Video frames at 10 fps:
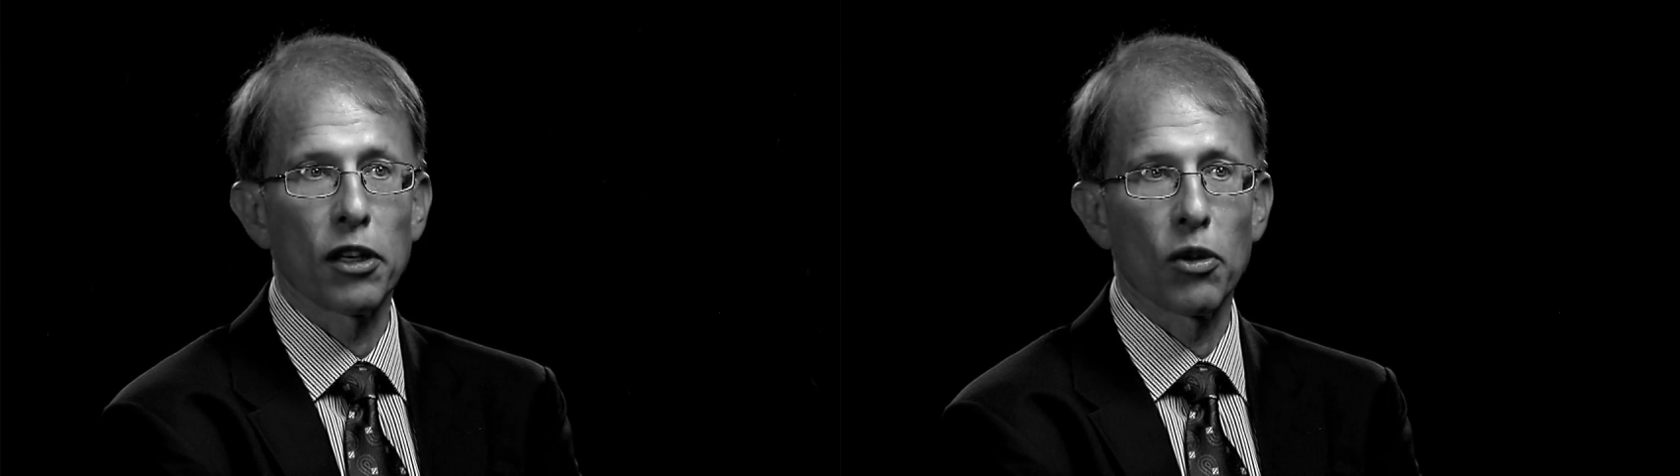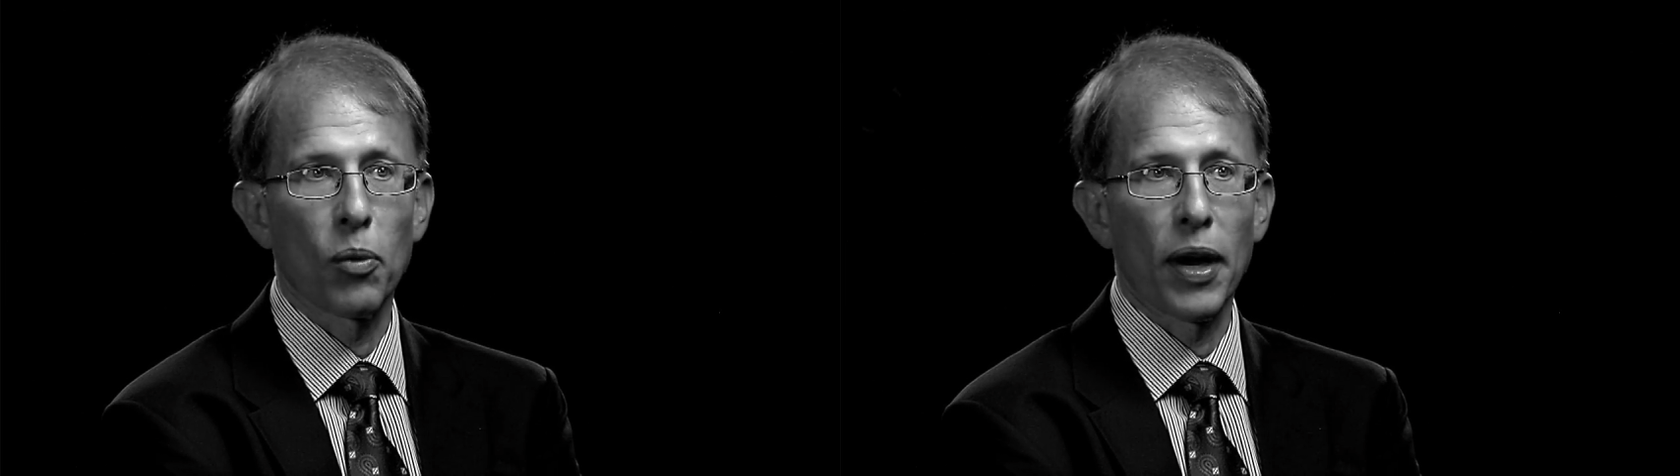
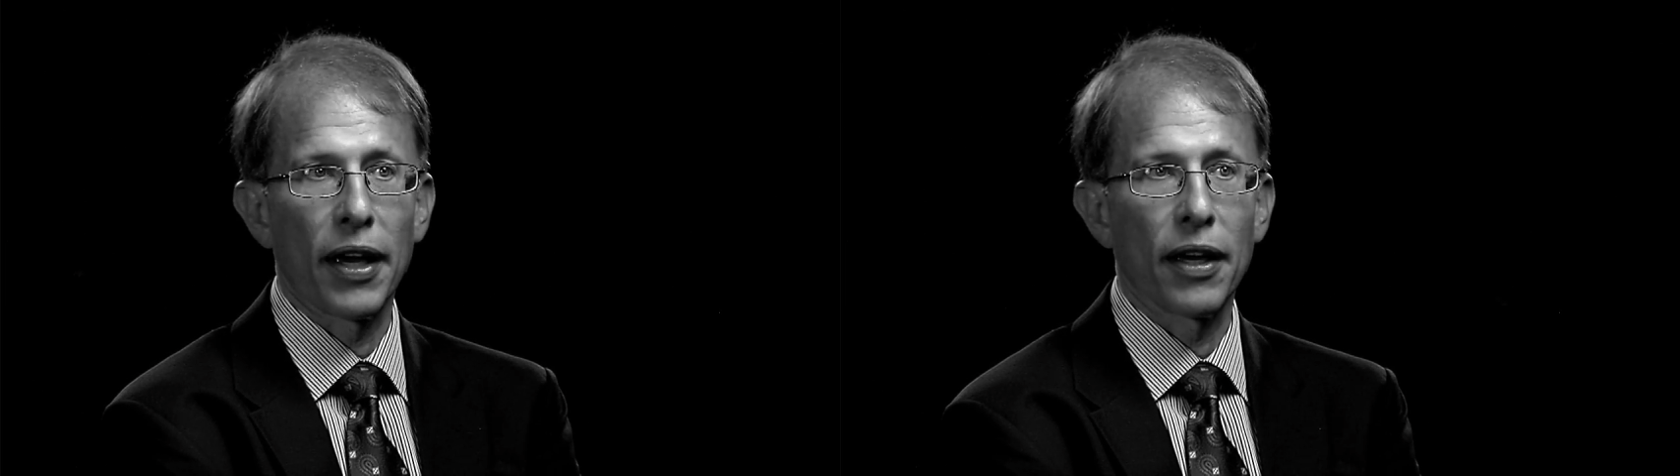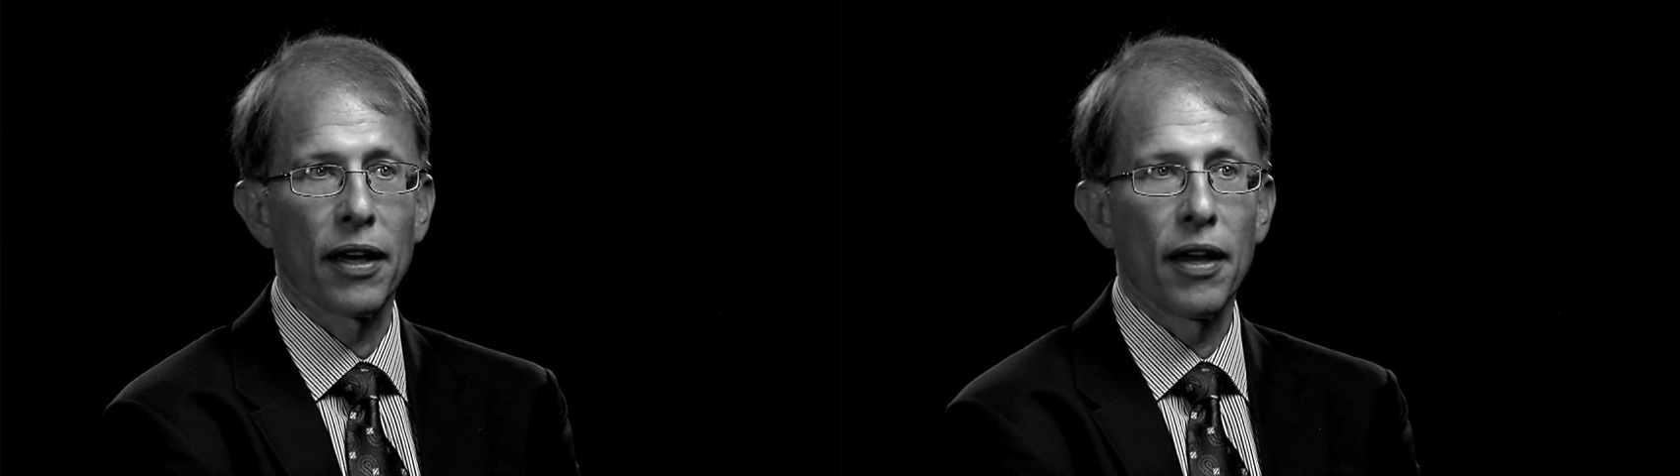go
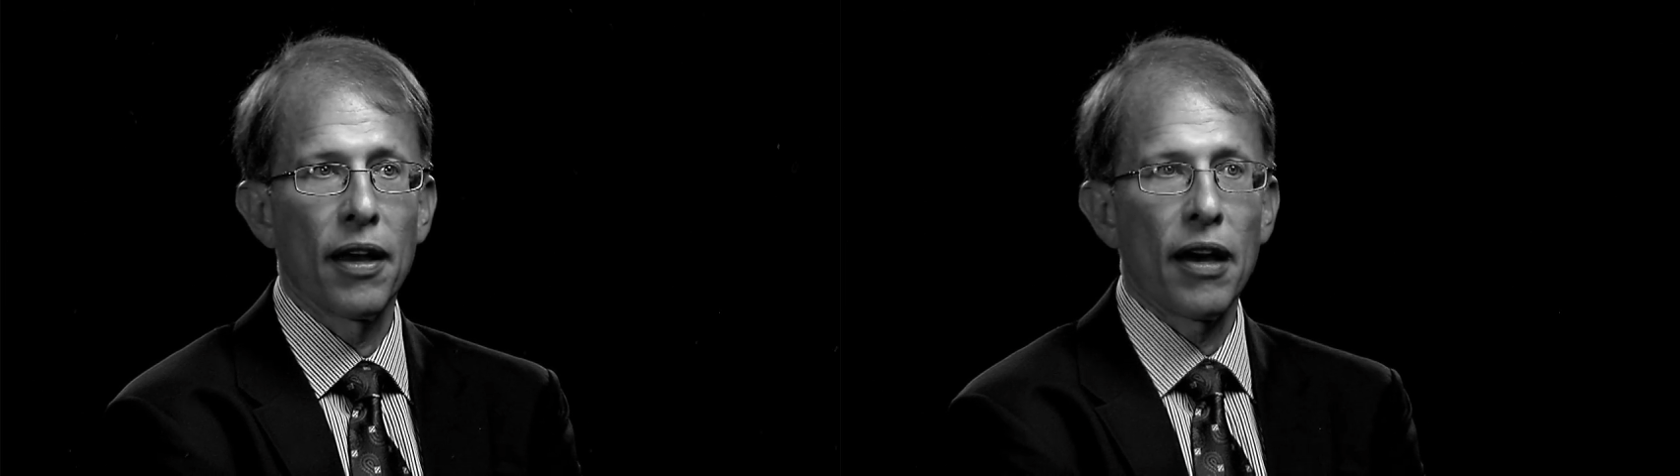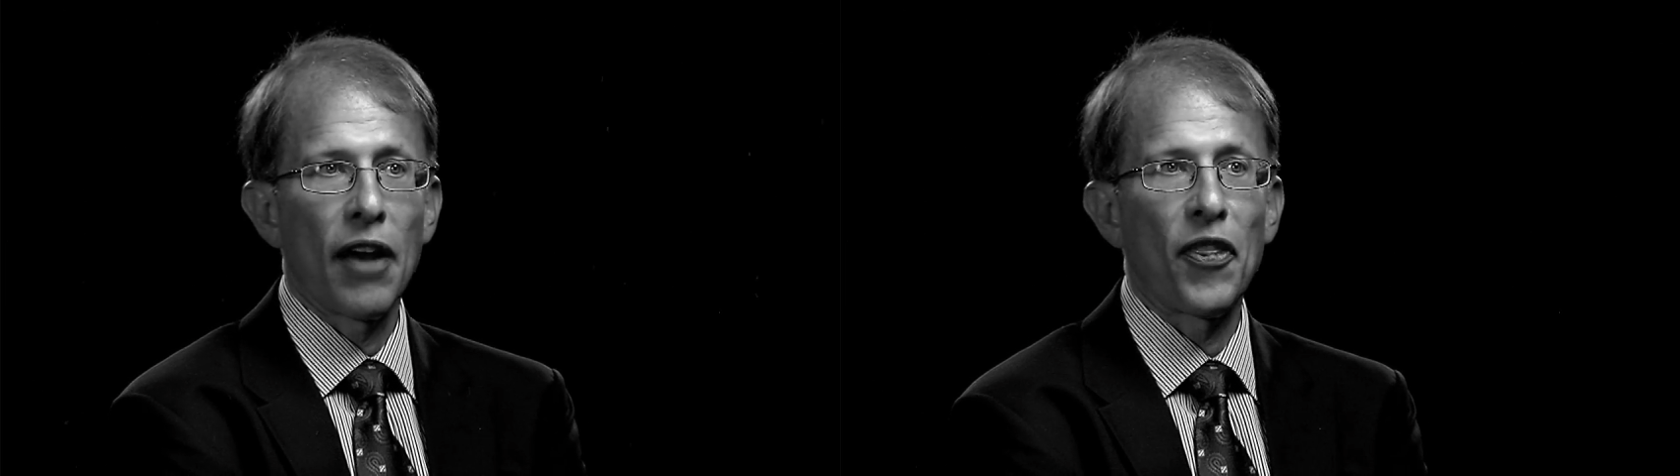away.
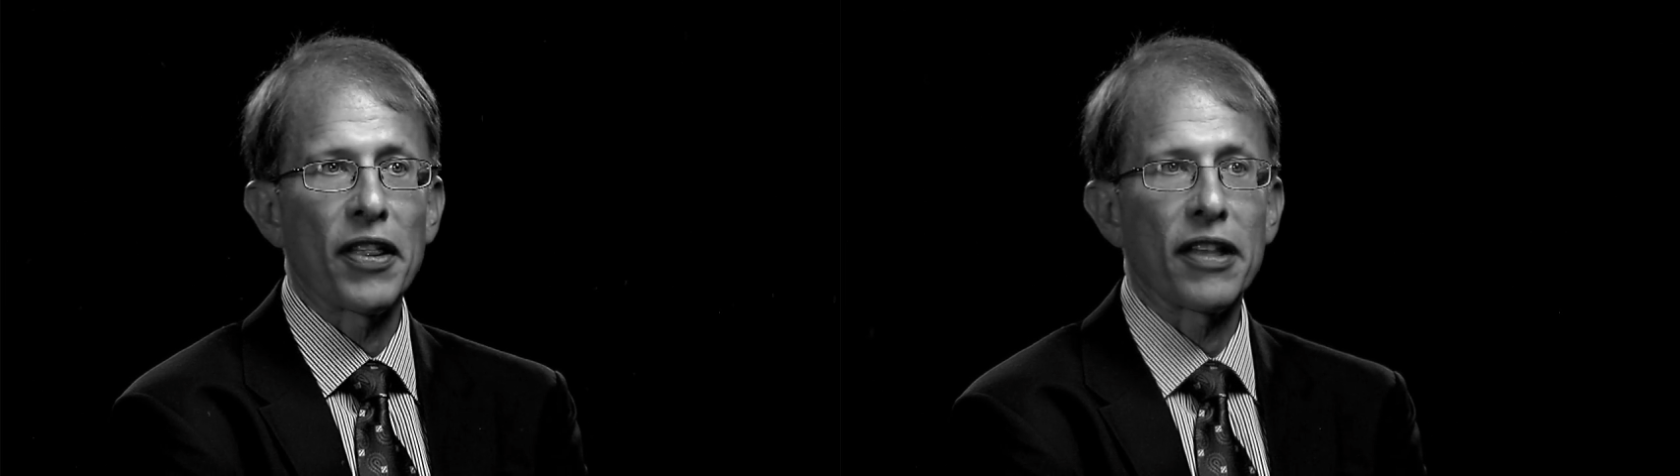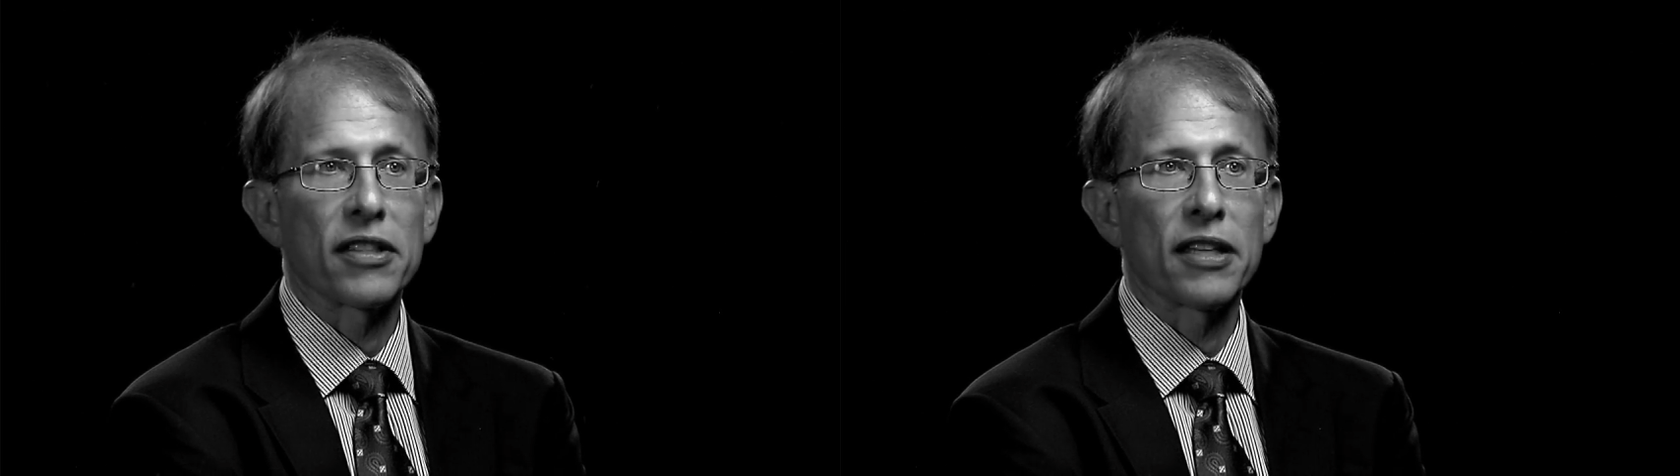I
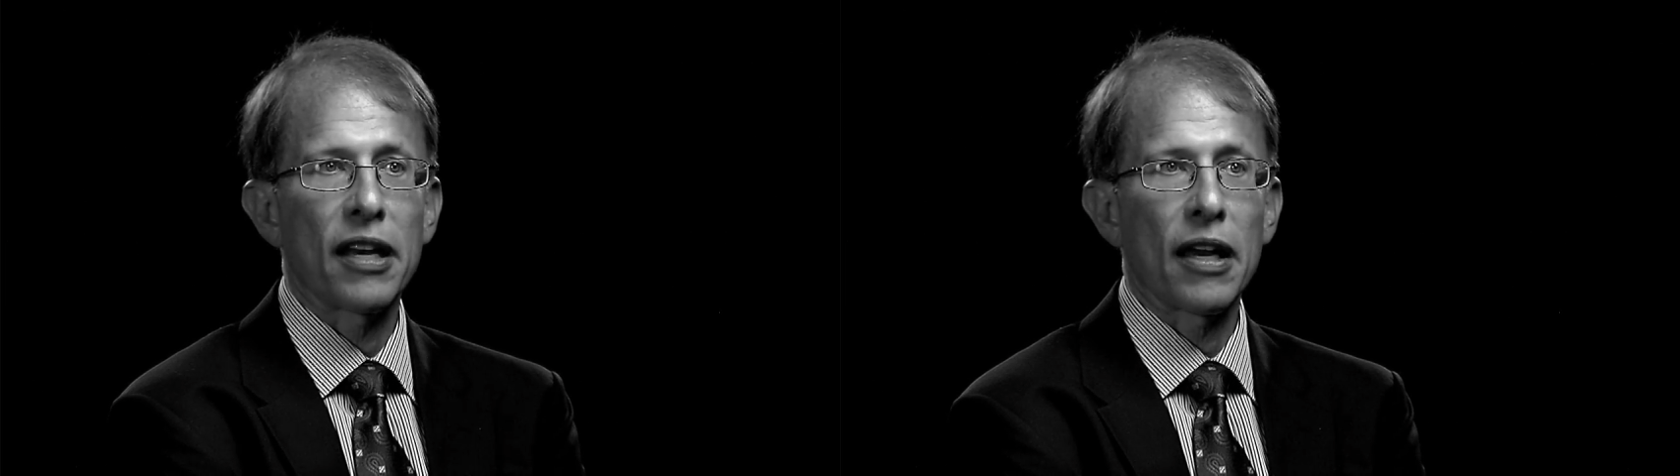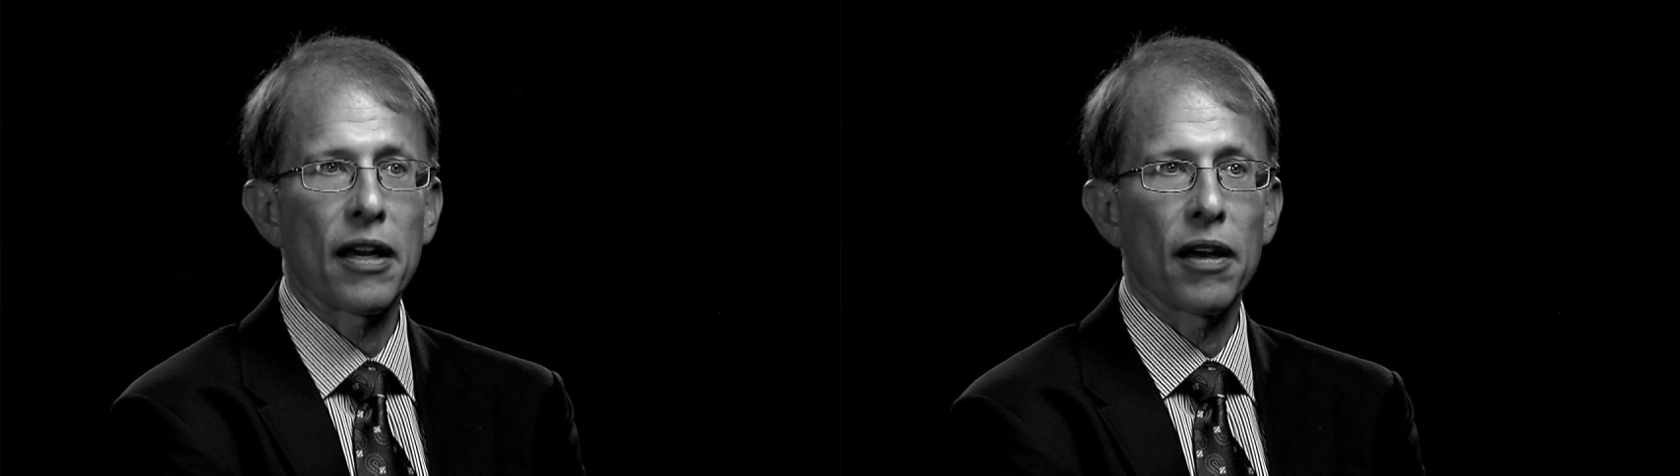think that
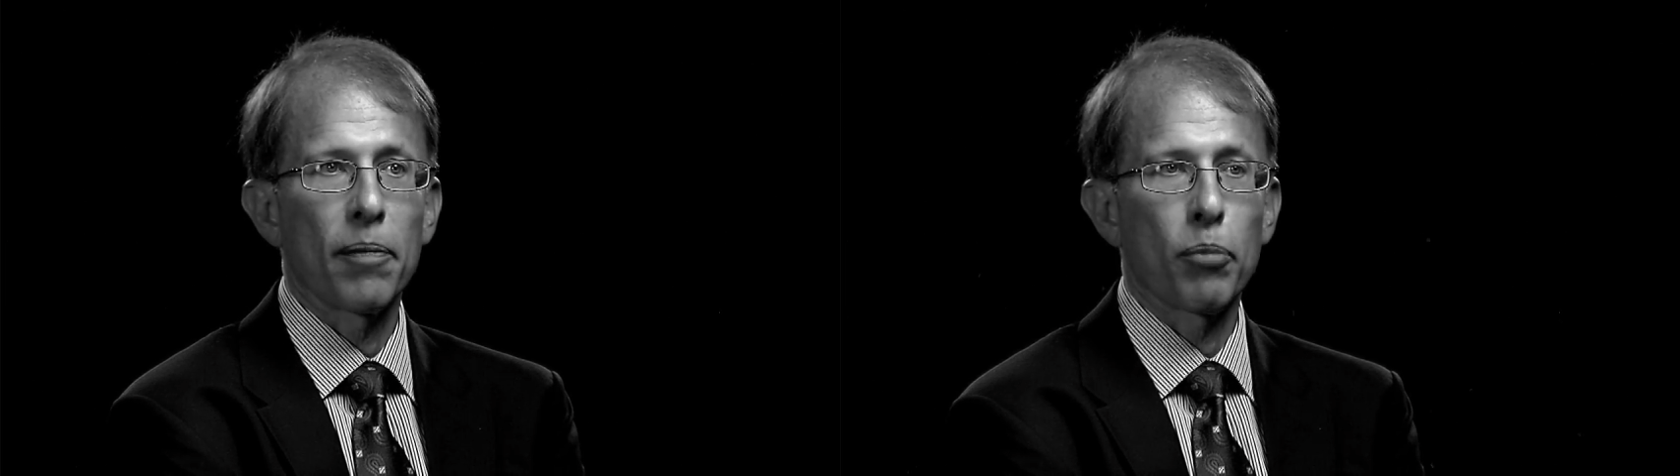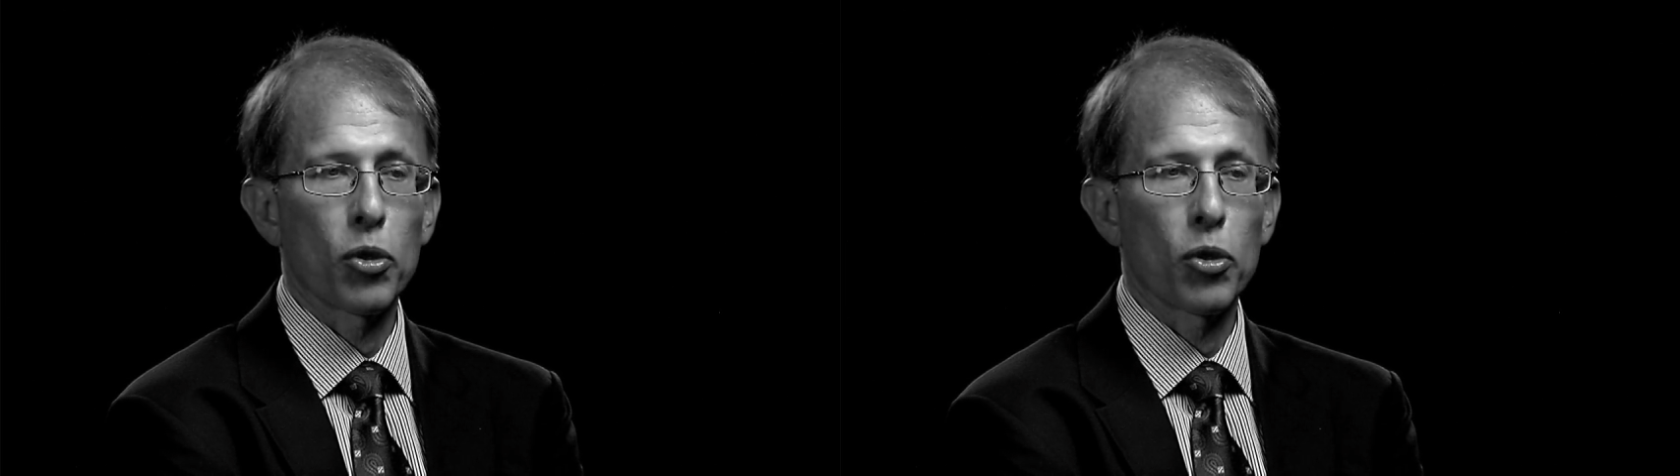setting a